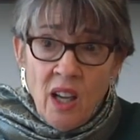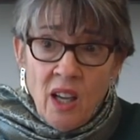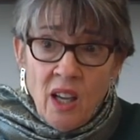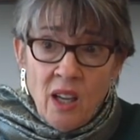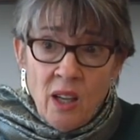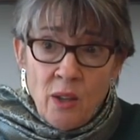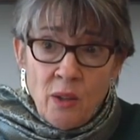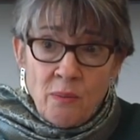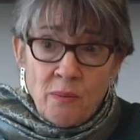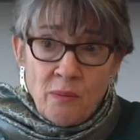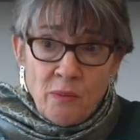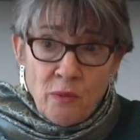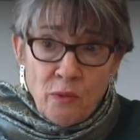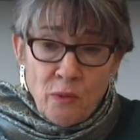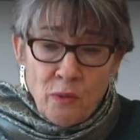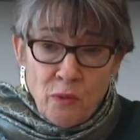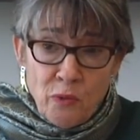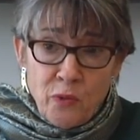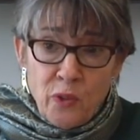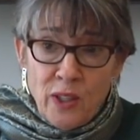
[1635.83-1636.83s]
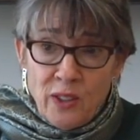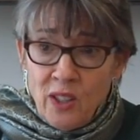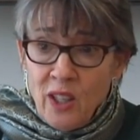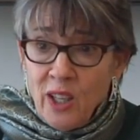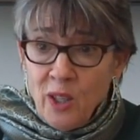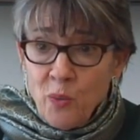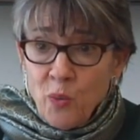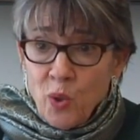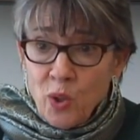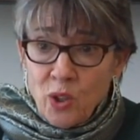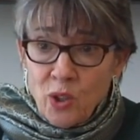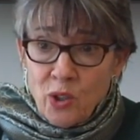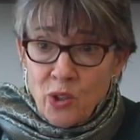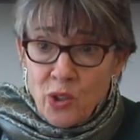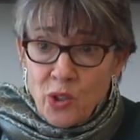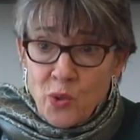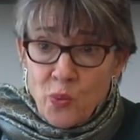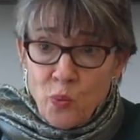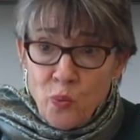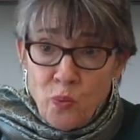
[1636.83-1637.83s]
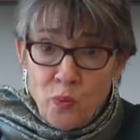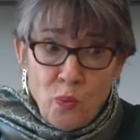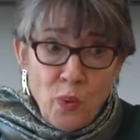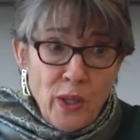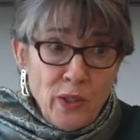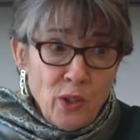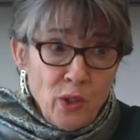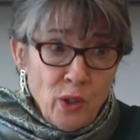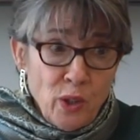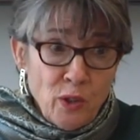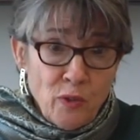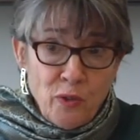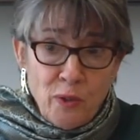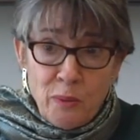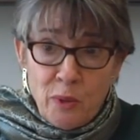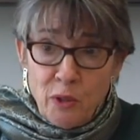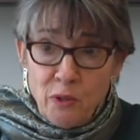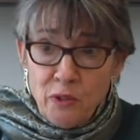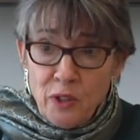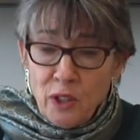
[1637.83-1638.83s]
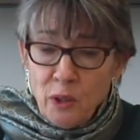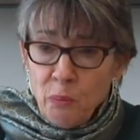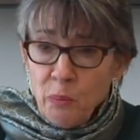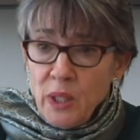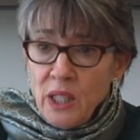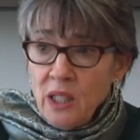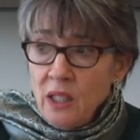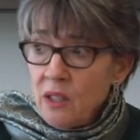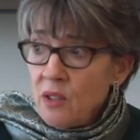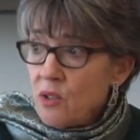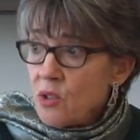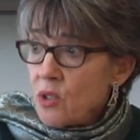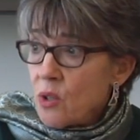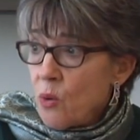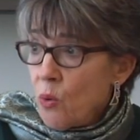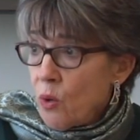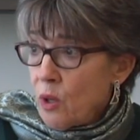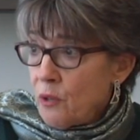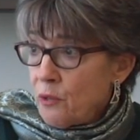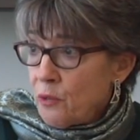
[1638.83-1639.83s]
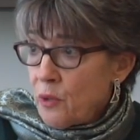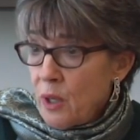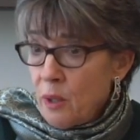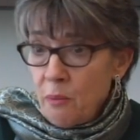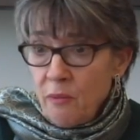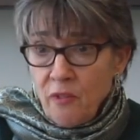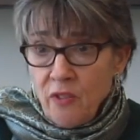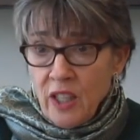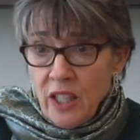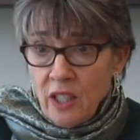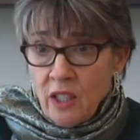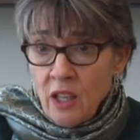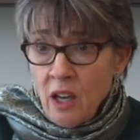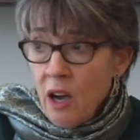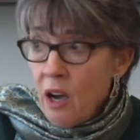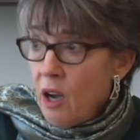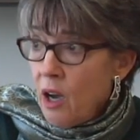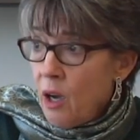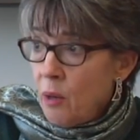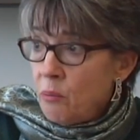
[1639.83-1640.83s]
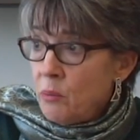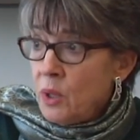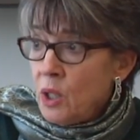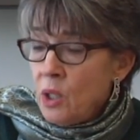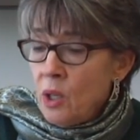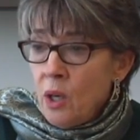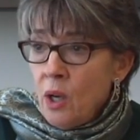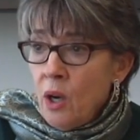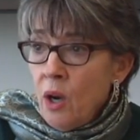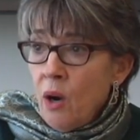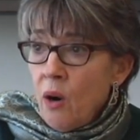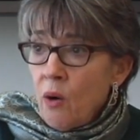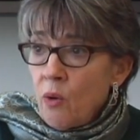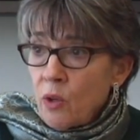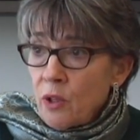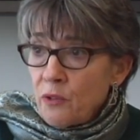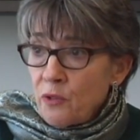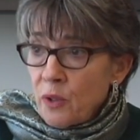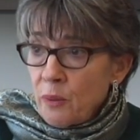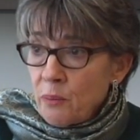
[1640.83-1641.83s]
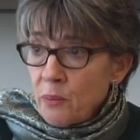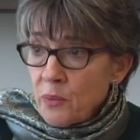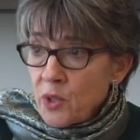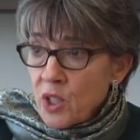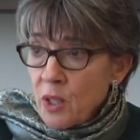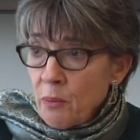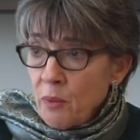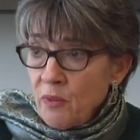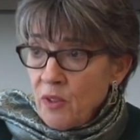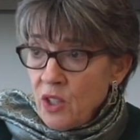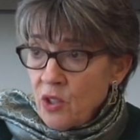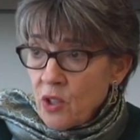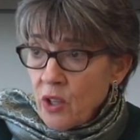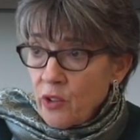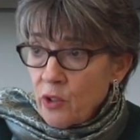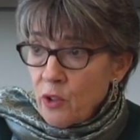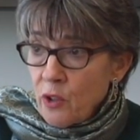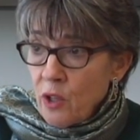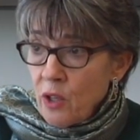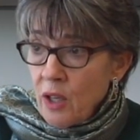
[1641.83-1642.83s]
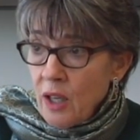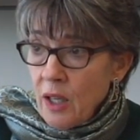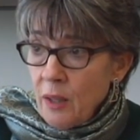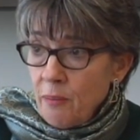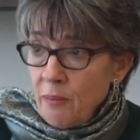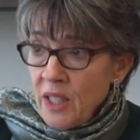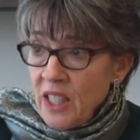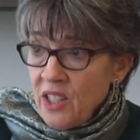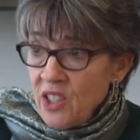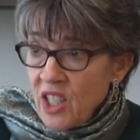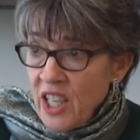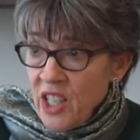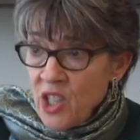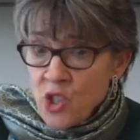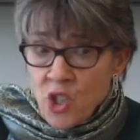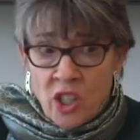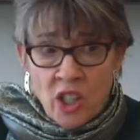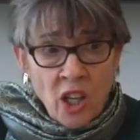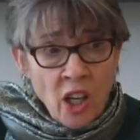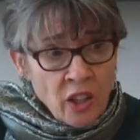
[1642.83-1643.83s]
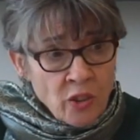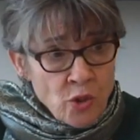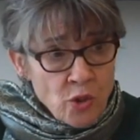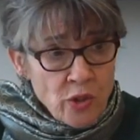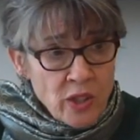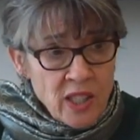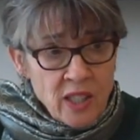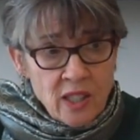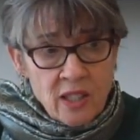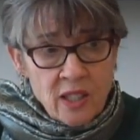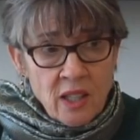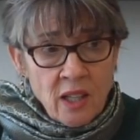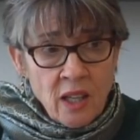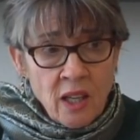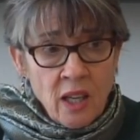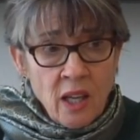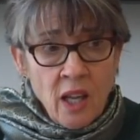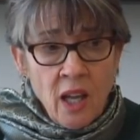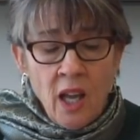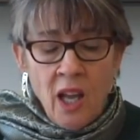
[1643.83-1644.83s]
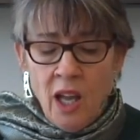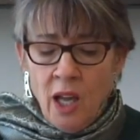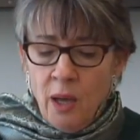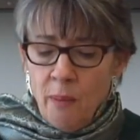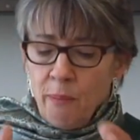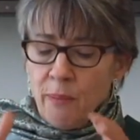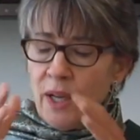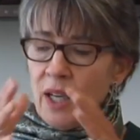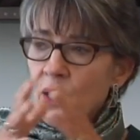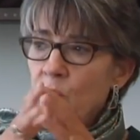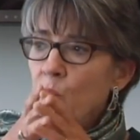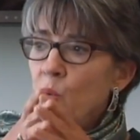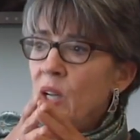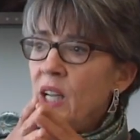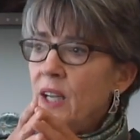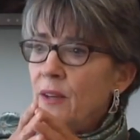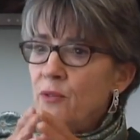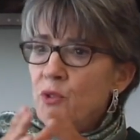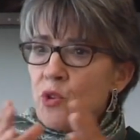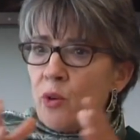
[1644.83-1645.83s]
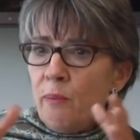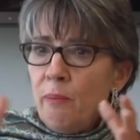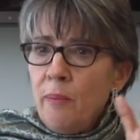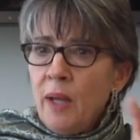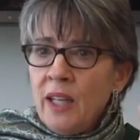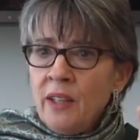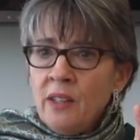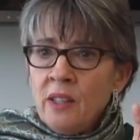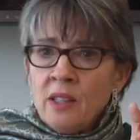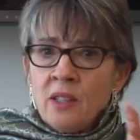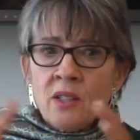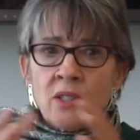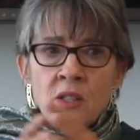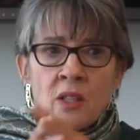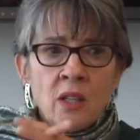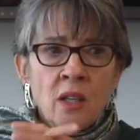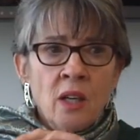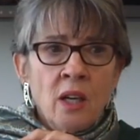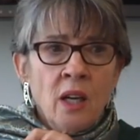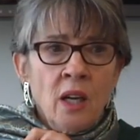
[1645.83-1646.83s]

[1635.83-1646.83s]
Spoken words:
frontline workers, whether they're from the Philippines or from Vietnam or from some of these other East Asian countries. But we have tremendous